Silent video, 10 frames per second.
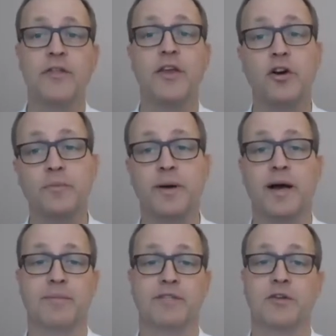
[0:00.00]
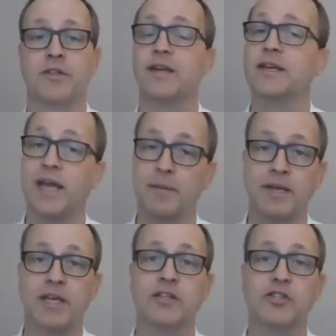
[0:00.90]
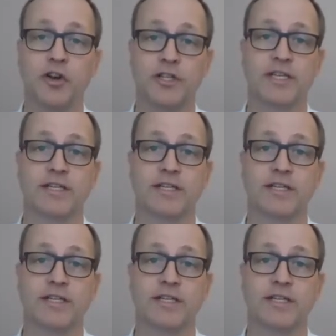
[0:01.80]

old pipe so that it can be inserted.